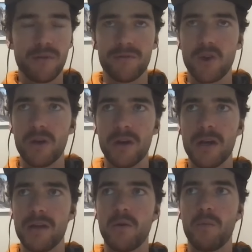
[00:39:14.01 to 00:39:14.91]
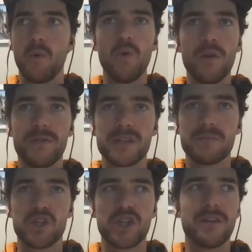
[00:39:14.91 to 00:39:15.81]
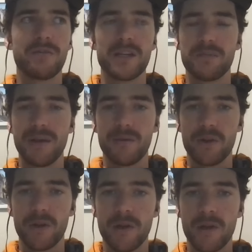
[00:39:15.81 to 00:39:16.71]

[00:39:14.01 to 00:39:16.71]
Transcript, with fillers: You've got all of this machinery to be able to